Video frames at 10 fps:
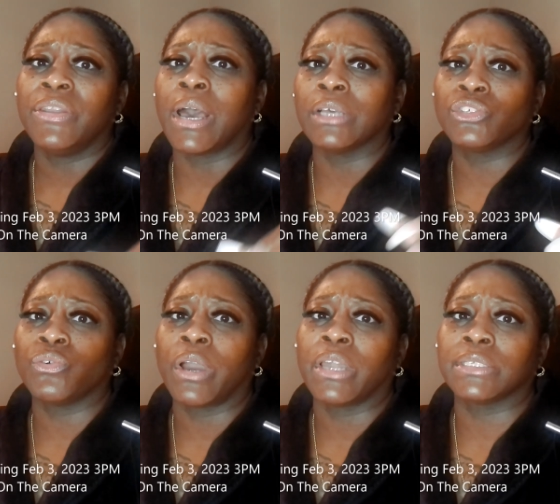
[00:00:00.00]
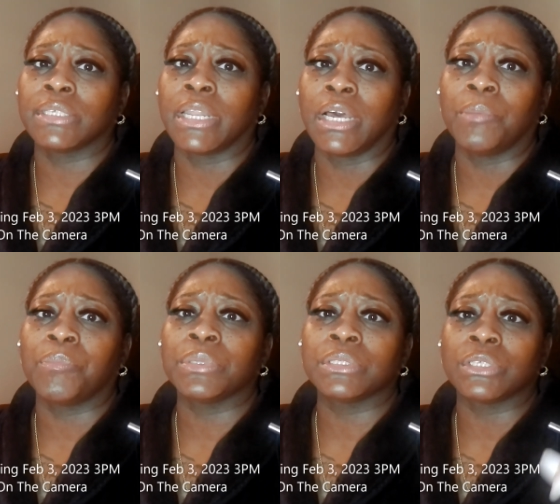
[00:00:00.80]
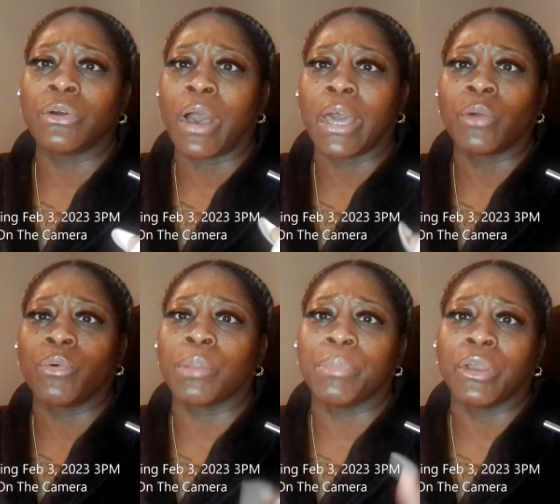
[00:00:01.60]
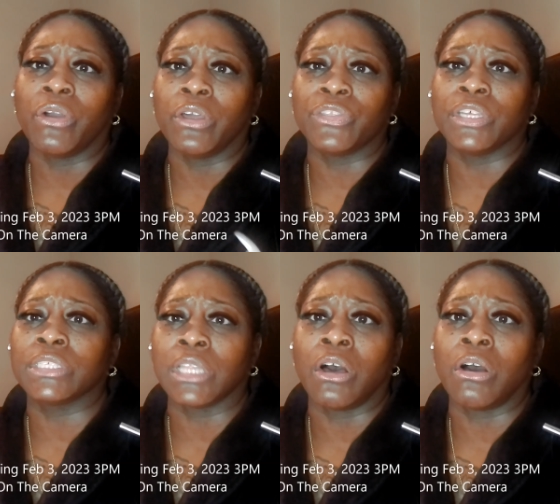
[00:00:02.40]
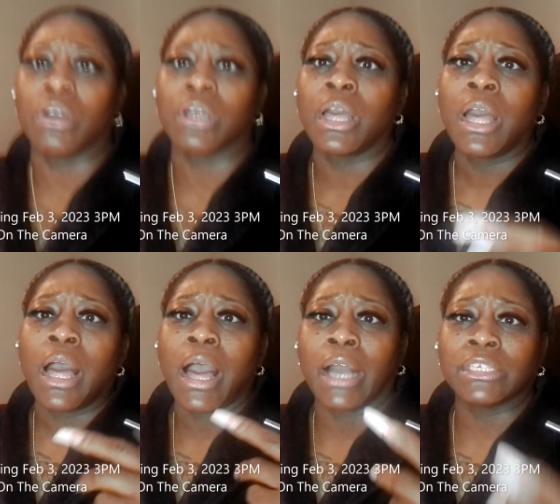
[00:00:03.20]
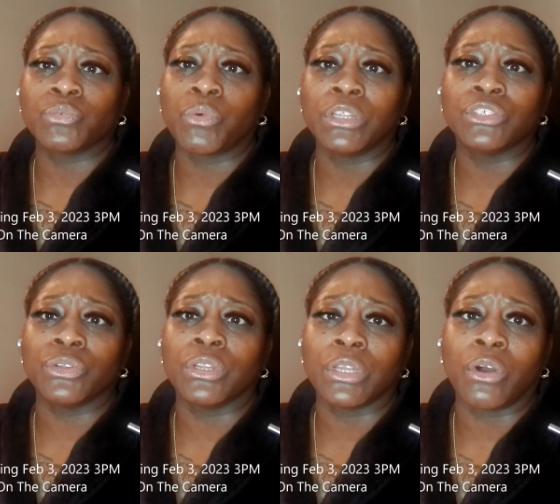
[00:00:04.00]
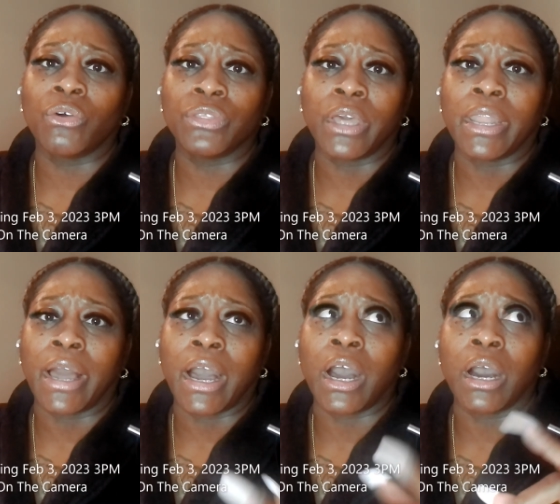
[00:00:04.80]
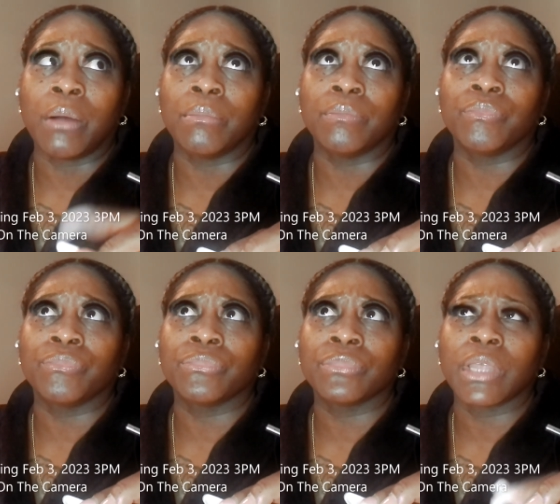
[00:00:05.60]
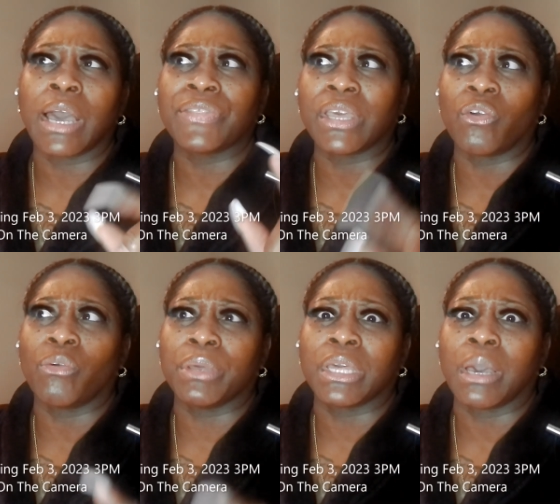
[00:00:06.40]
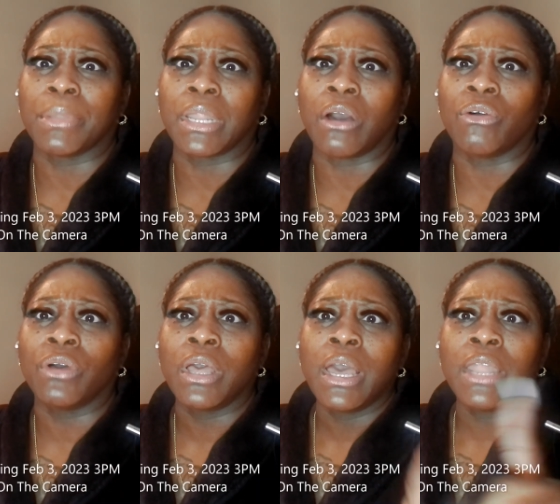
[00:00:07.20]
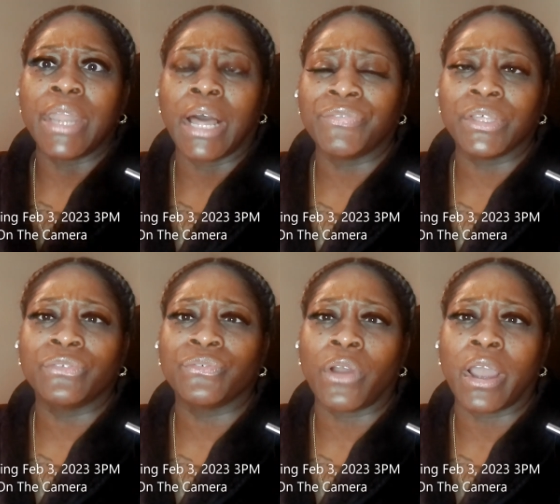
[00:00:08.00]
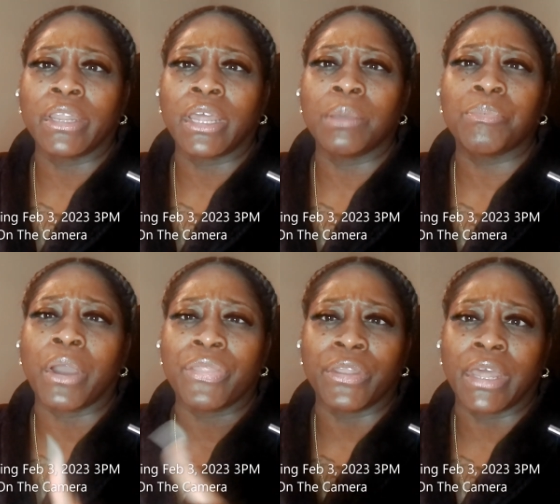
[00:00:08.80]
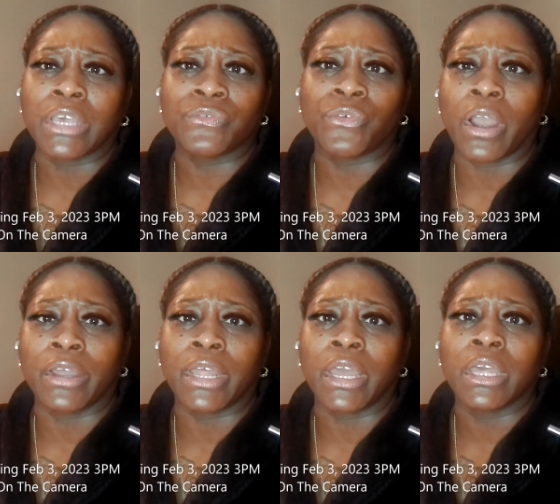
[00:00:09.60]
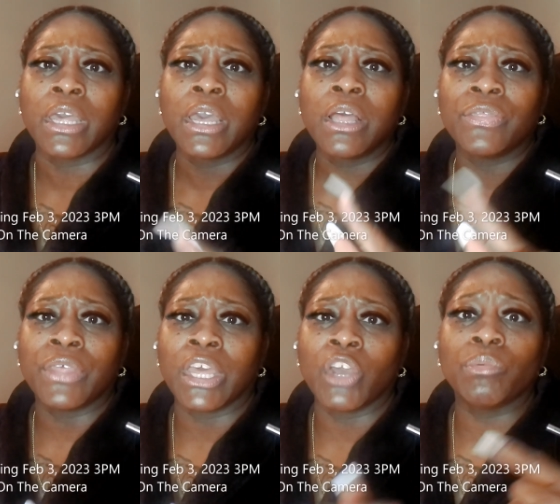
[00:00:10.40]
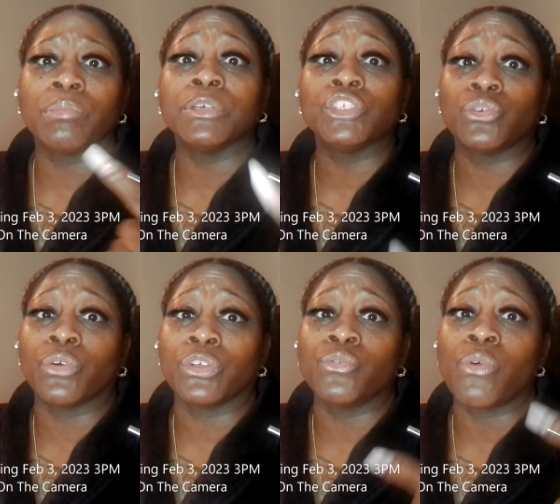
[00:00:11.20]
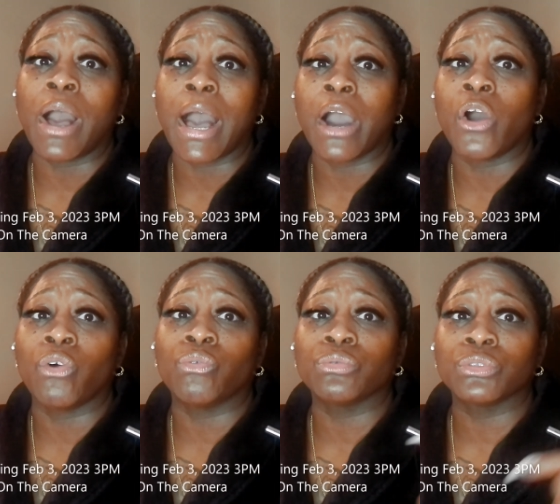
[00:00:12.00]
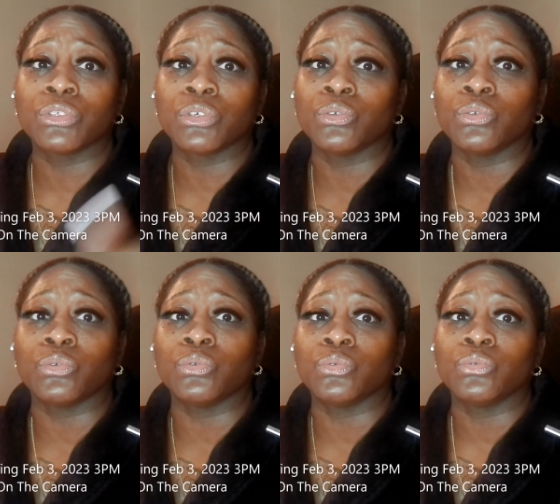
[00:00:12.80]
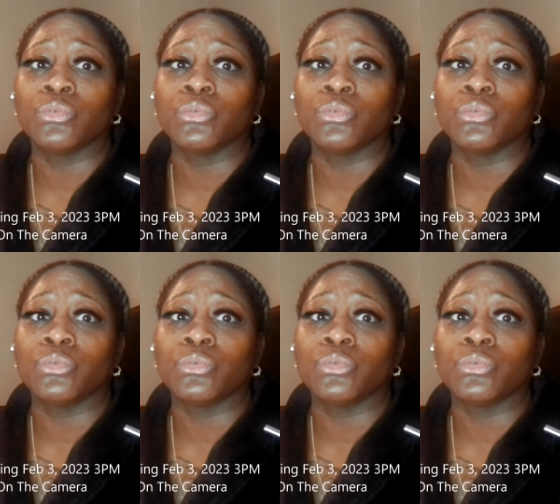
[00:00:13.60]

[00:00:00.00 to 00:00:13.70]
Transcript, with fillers: not showing how to set up. So I don't want to be on him this long. I just wanted you to know that um, I think it will be coming out not this Friday, probably the next Friday, that it will be showing you how to